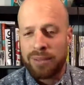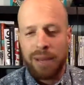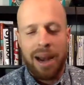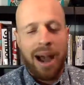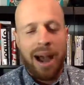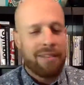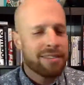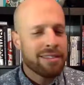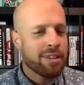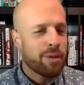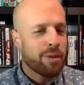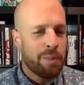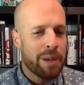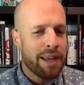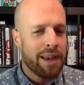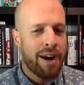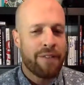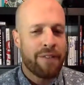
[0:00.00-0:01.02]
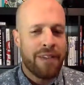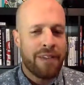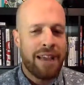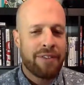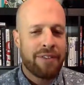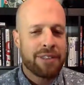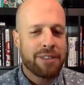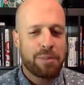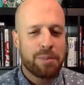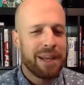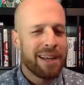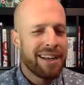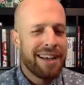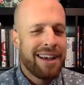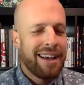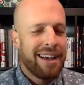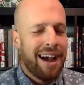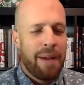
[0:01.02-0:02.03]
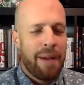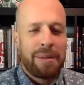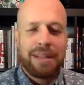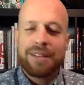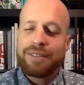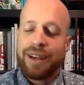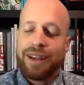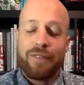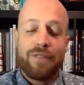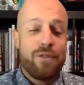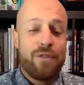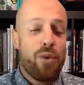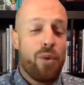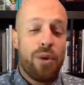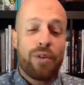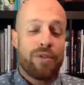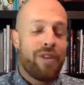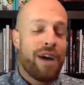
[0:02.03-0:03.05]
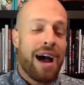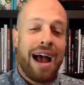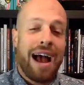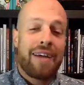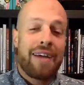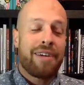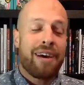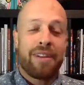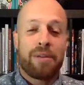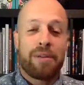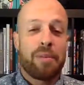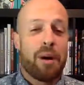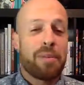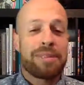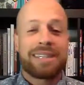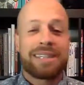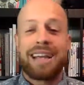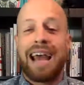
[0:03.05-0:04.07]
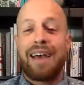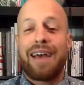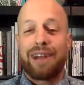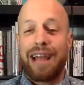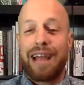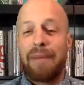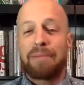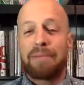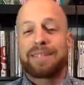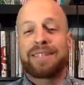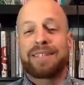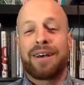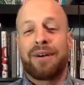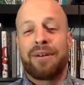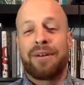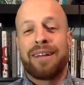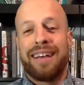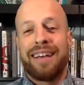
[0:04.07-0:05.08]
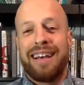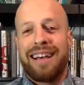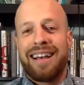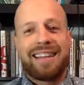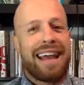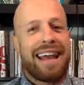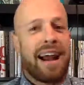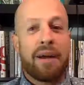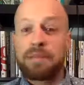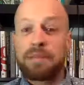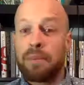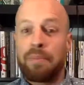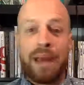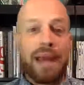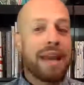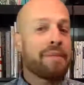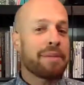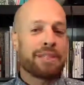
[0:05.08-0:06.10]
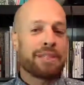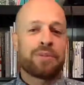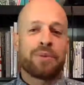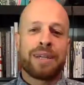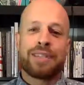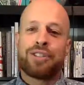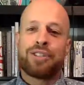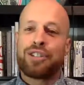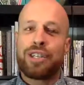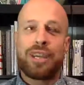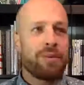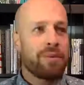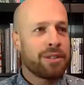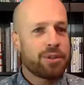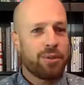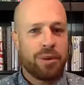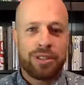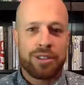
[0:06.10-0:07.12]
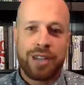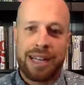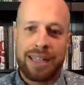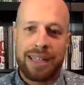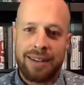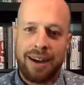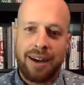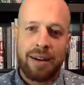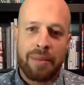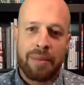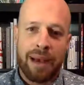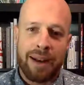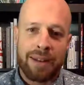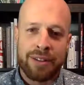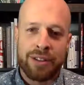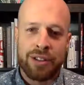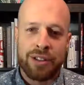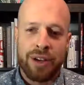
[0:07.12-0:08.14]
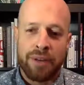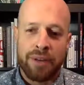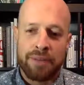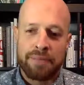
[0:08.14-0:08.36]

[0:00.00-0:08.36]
I mean, obviously we're picking our favorites, but I mean, there's like 4 or 5 other moments in every episode that I'm debating between, shit, which one should I talk about on the show?